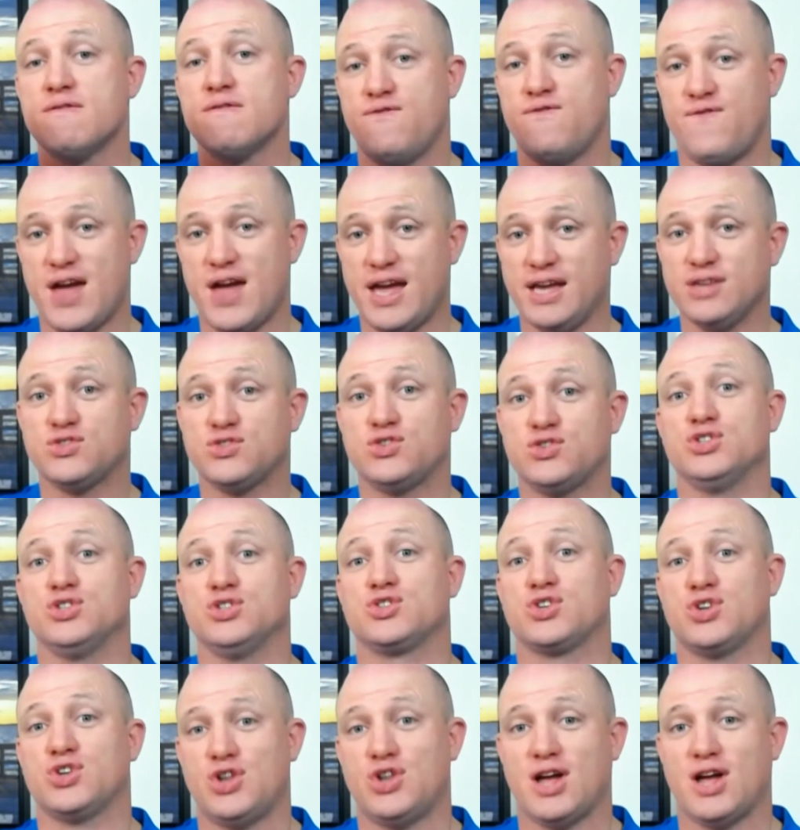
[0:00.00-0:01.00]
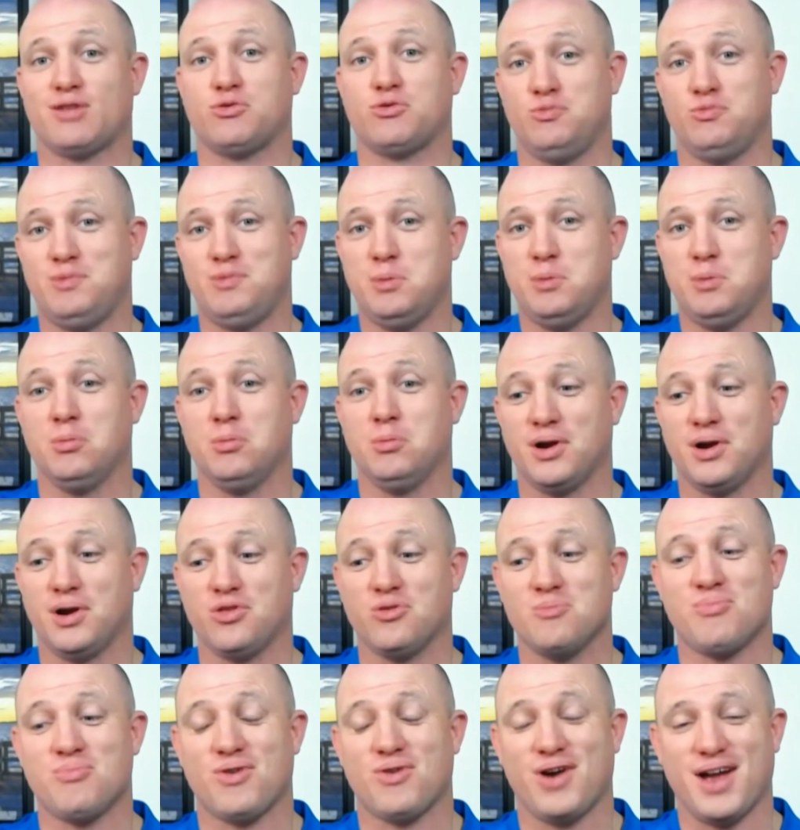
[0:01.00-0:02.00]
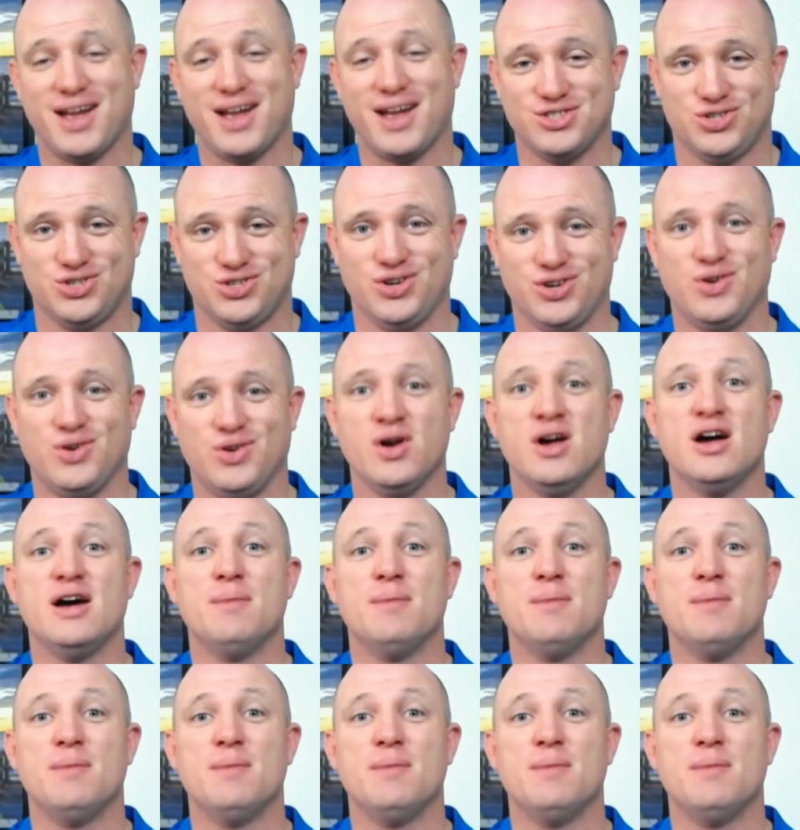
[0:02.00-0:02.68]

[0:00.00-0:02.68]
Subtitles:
faces connect with people better than brands do.